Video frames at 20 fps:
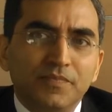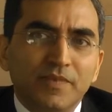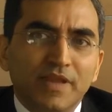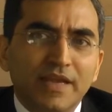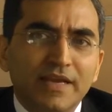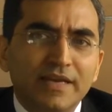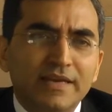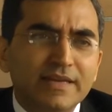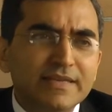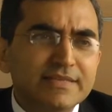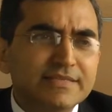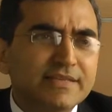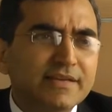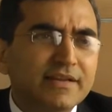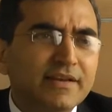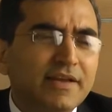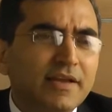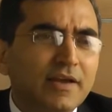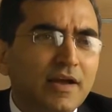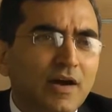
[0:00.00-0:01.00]

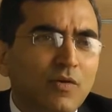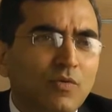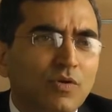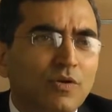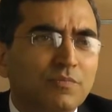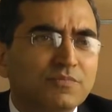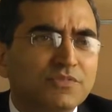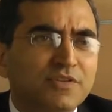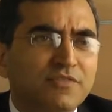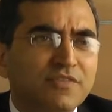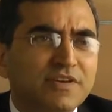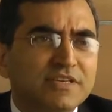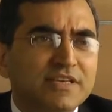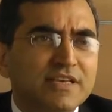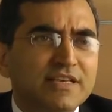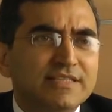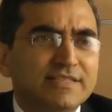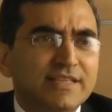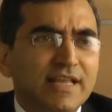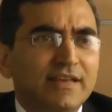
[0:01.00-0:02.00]
Interestingly, our observation
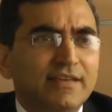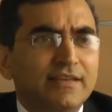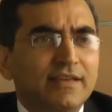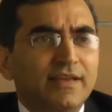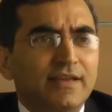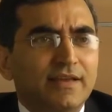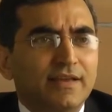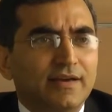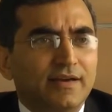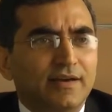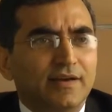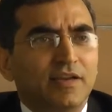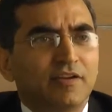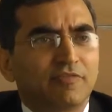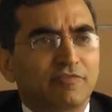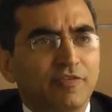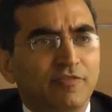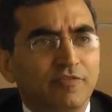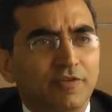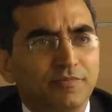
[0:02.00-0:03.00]
is slightly
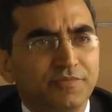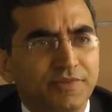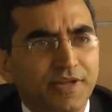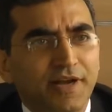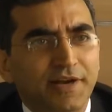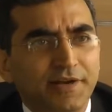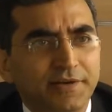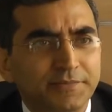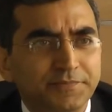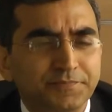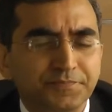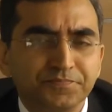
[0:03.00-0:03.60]
different from that.